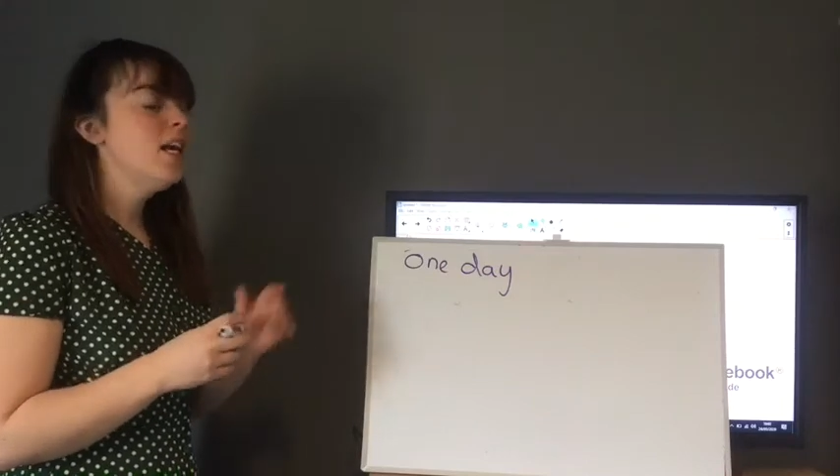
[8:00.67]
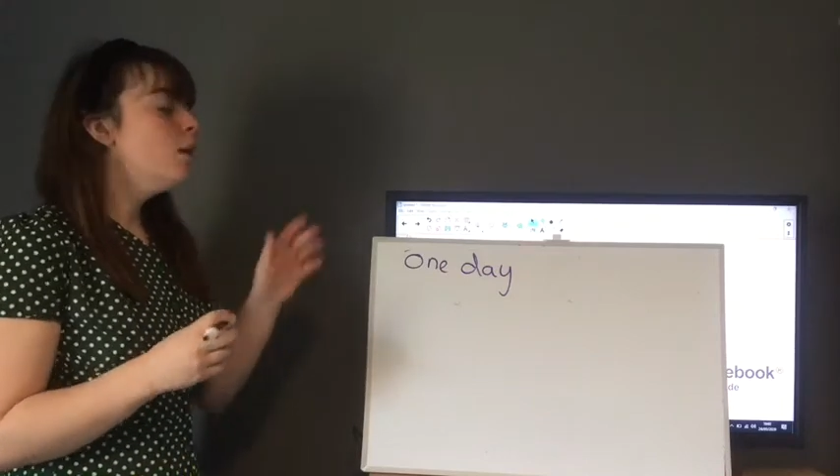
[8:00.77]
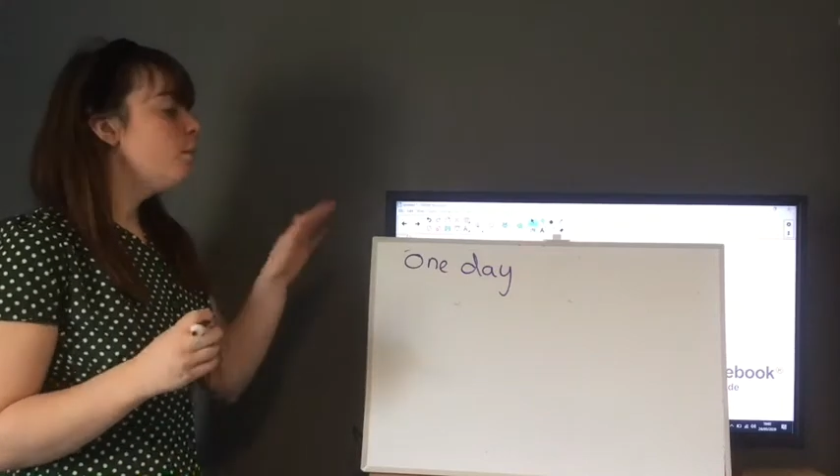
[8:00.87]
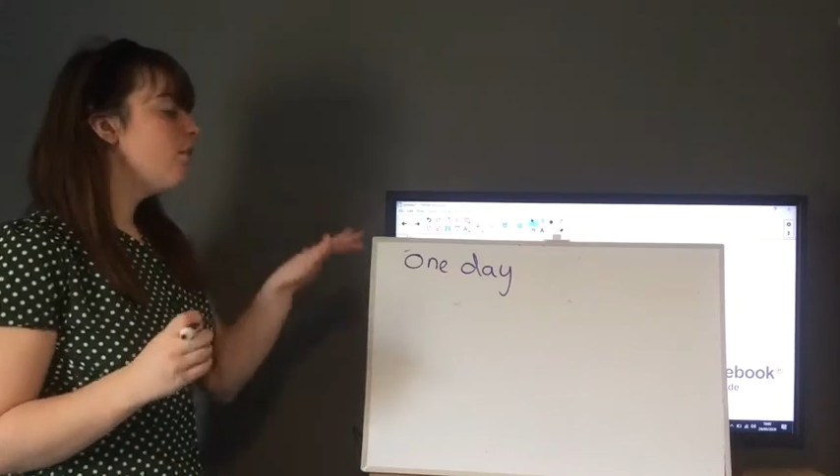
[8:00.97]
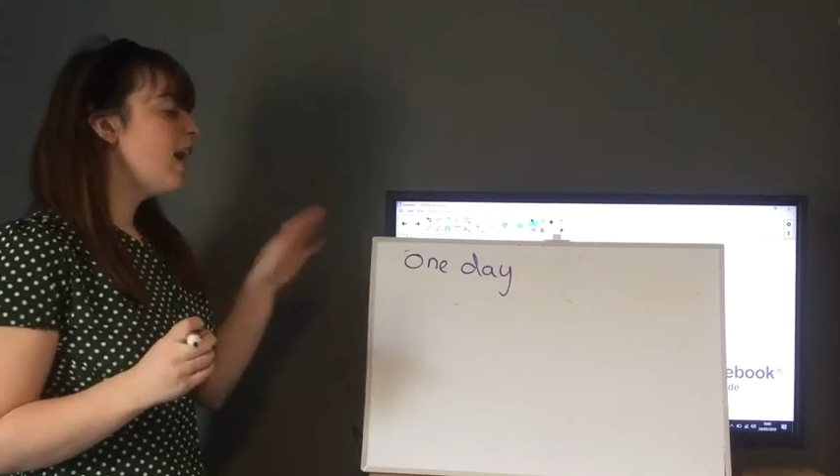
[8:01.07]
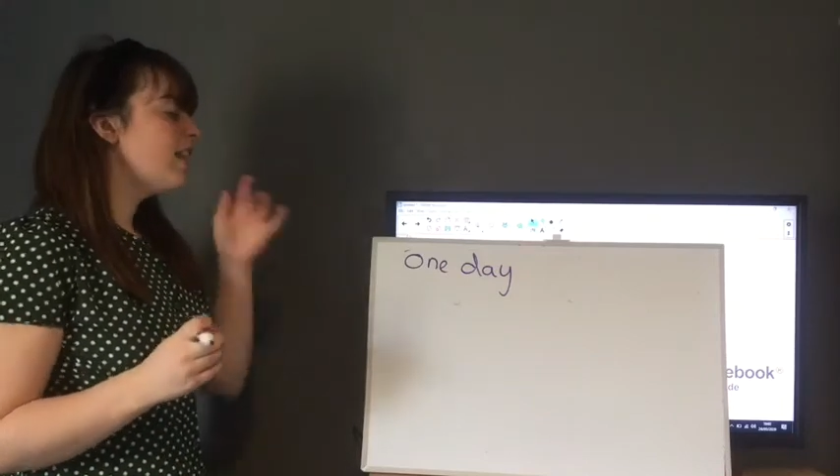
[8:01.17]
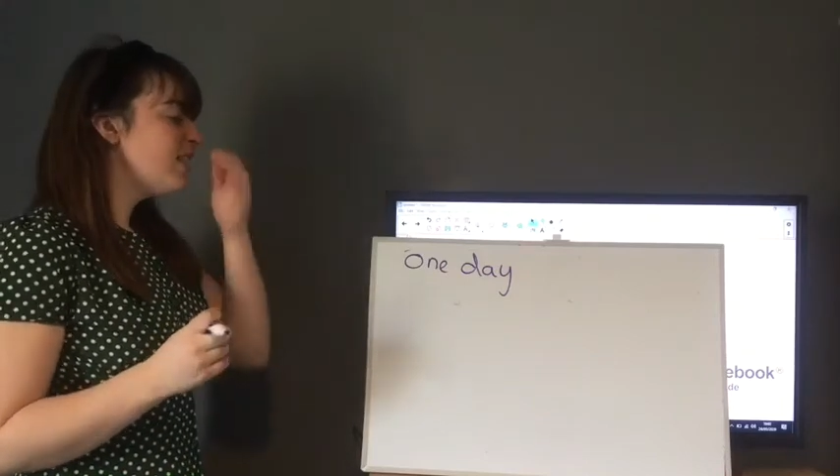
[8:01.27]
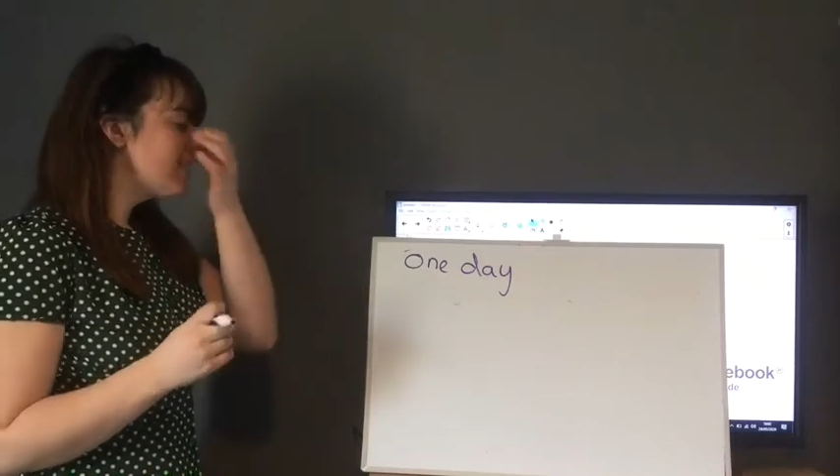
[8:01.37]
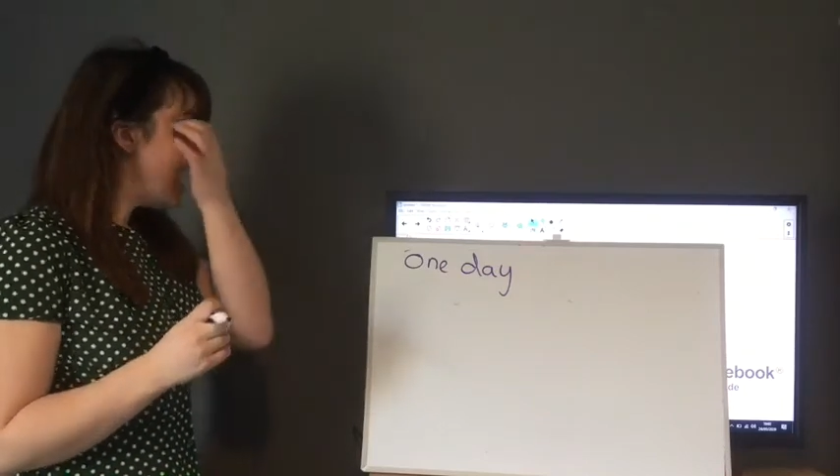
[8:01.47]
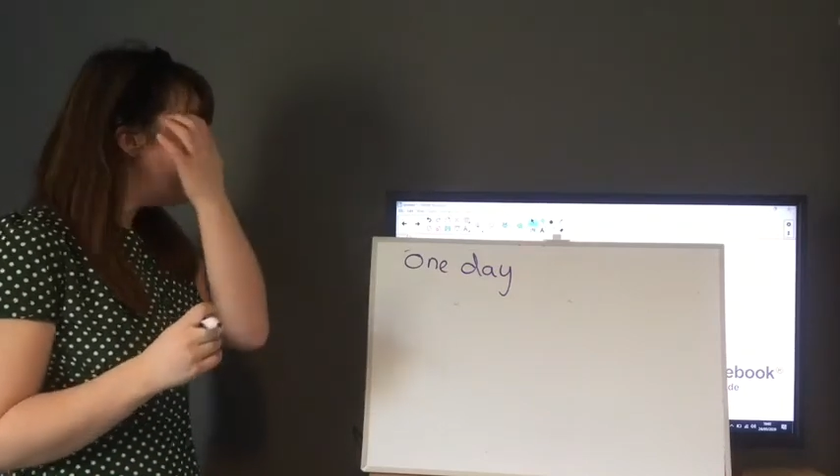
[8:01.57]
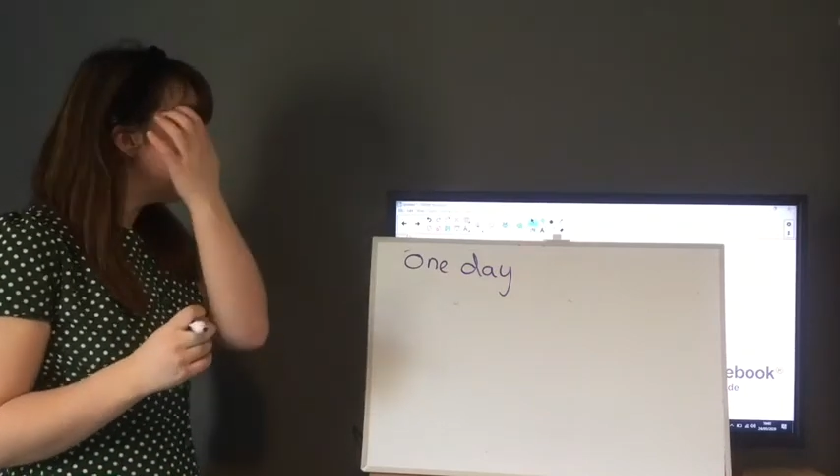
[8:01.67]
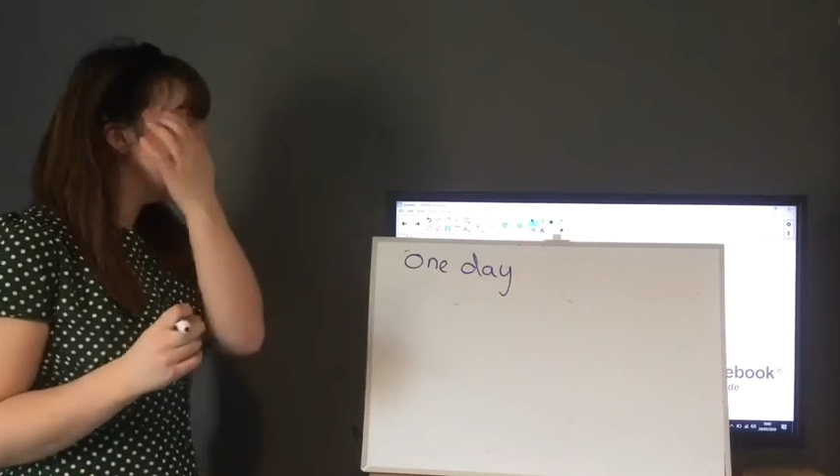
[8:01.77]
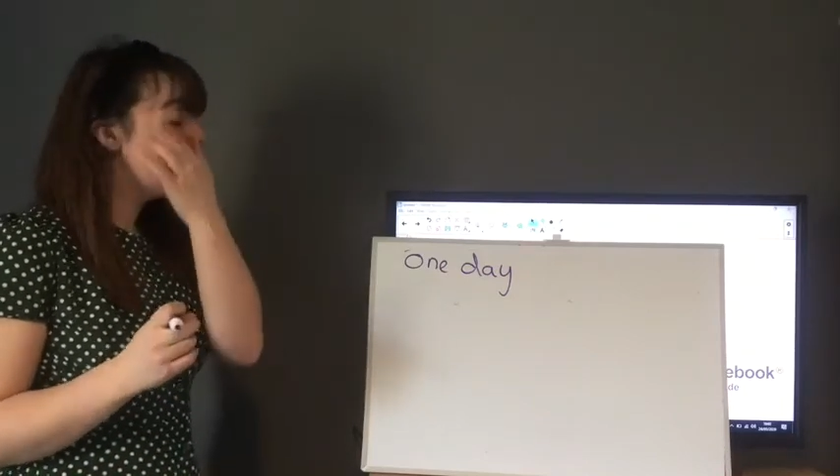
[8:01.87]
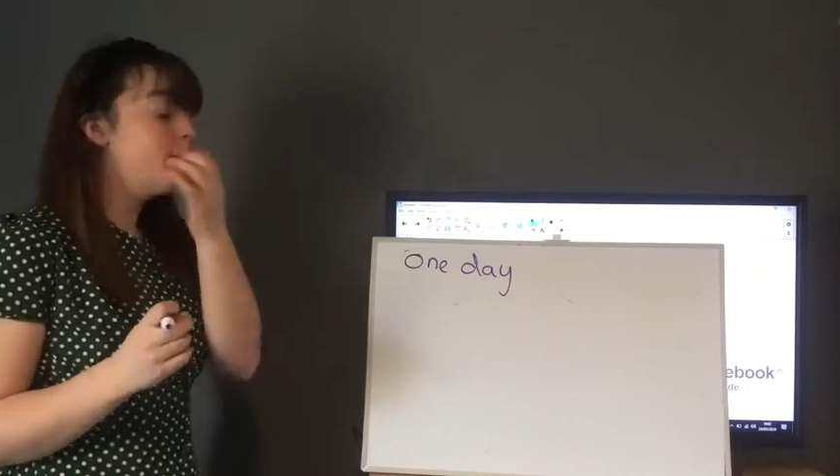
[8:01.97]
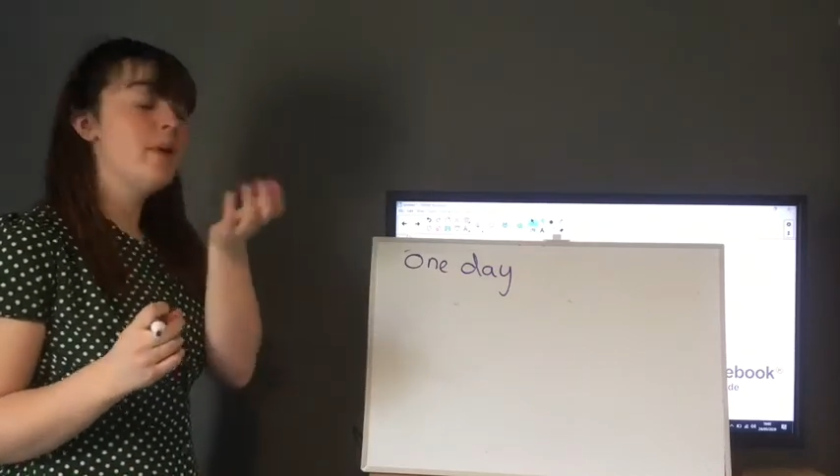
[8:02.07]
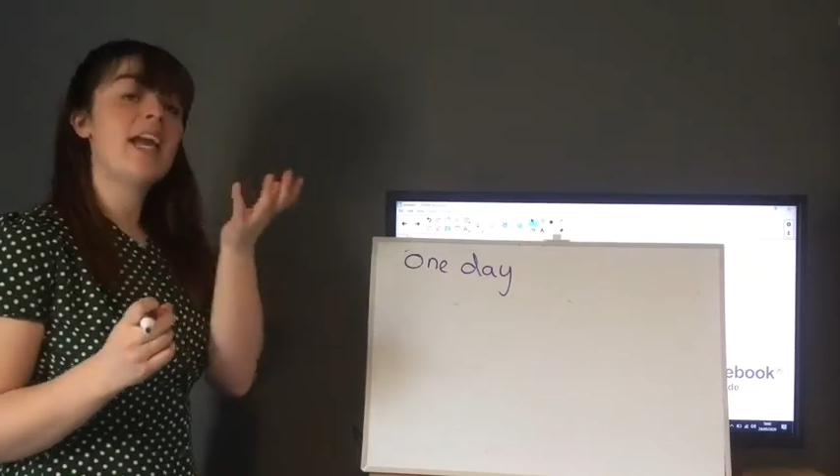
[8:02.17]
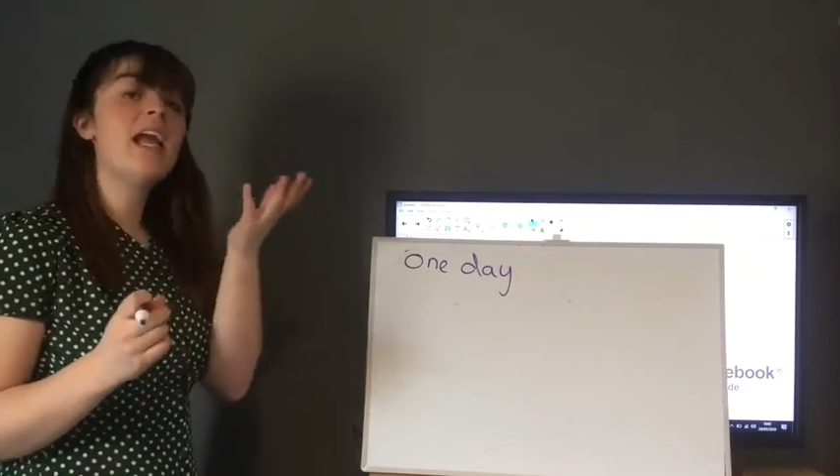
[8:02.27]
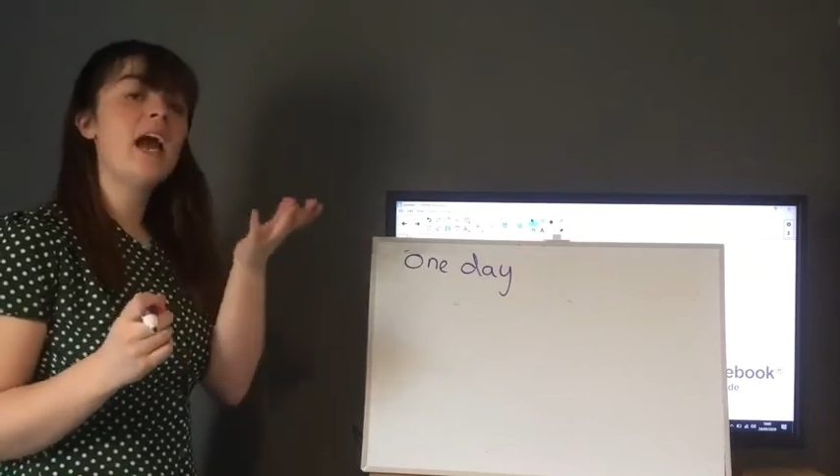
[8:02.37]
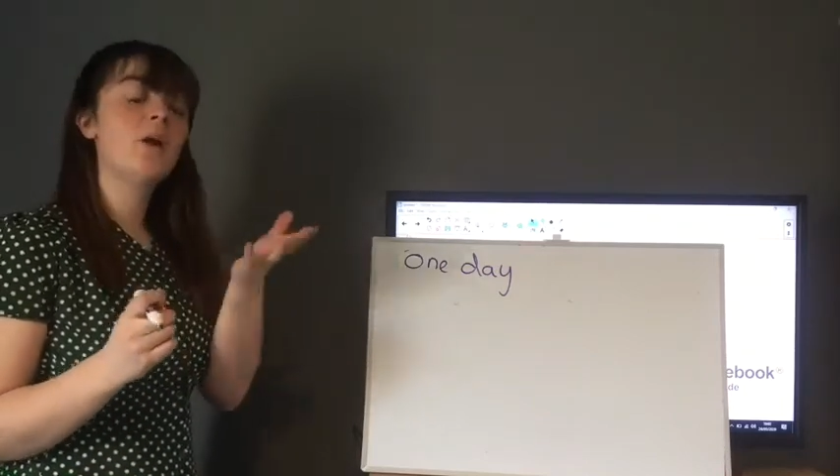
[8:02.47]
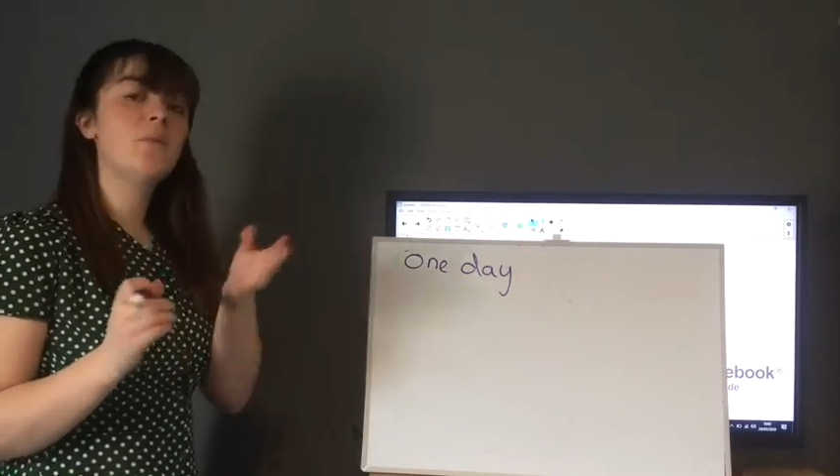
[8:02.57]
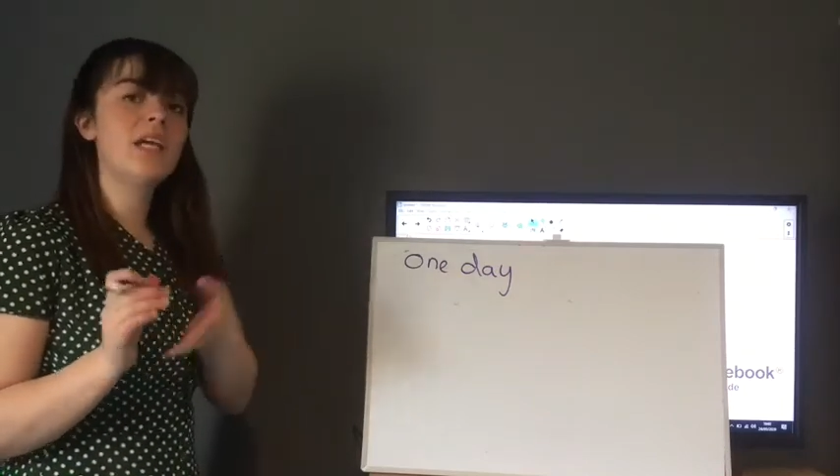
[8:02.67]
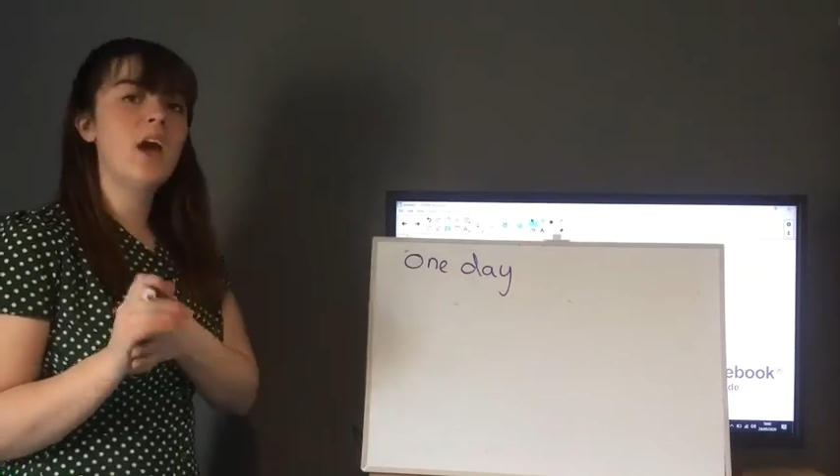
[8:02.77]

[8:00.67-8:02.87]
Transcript: But that tends to be how we